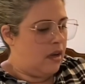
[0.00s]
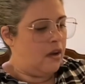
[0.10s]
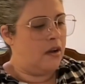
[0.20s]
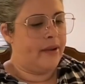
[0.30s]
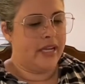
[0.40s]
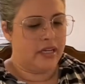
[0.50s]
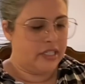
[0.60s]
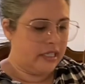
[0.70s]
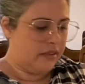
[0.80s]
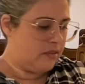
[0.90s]
Oh my gosh,
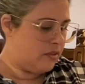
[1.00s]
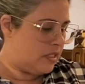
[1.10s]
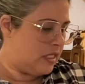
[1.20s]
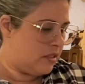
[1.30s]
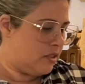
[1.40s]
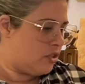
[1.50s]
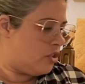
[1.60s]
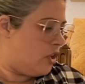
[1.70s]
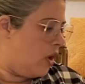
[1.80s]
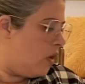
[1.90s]
I love those sneakers
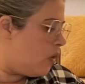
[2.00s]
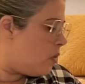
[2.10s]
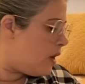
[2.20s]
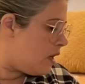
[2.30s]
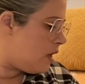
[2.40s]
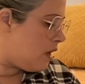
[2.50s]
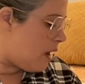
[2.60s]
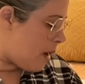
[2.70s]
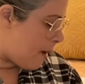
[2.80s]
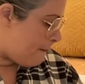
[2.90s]
so
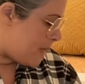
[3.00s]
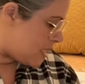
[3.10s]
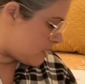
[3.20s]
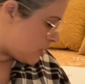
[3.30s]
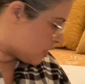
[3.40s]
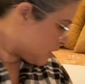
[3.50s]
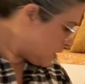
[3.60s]
much.